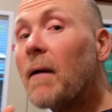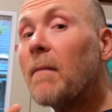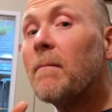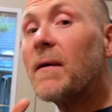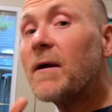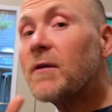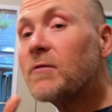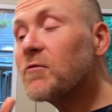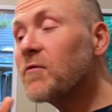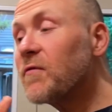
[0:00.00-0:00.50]

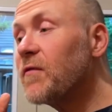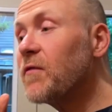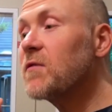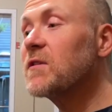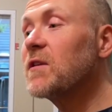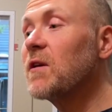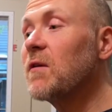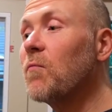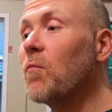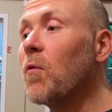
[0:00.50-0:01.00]
Mixed reviews
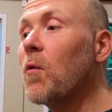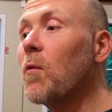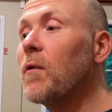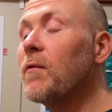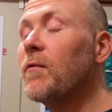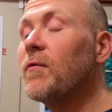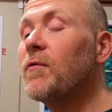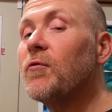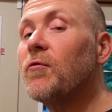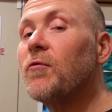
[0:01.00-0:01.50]
on what we
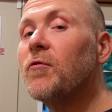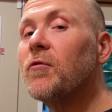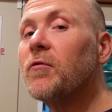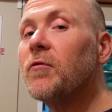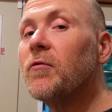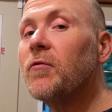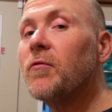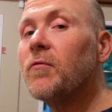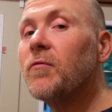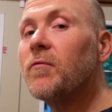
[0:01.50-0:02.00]
would do
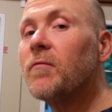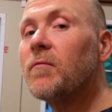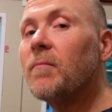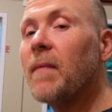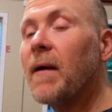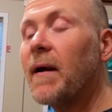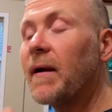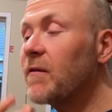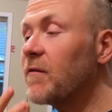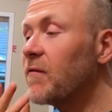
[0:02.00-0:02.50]
to
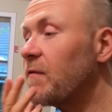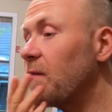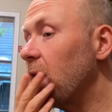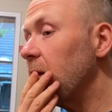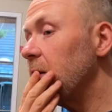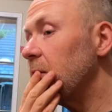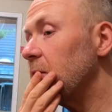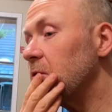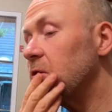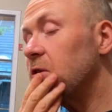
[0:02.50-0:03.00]
magnify
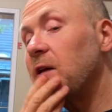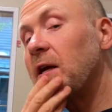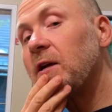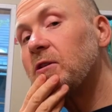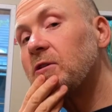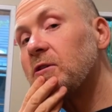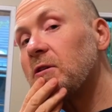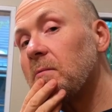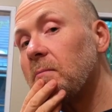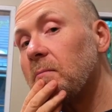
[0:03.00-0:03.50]
it or
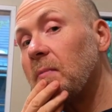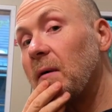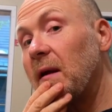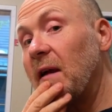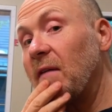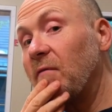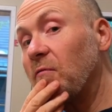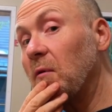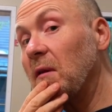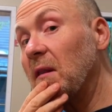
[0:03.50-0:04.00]
change it, but
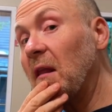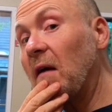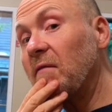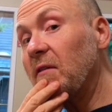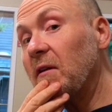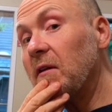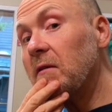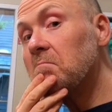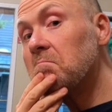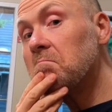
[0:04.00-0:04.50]
everyone loved
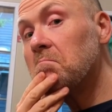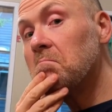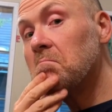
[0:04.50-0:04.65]
it.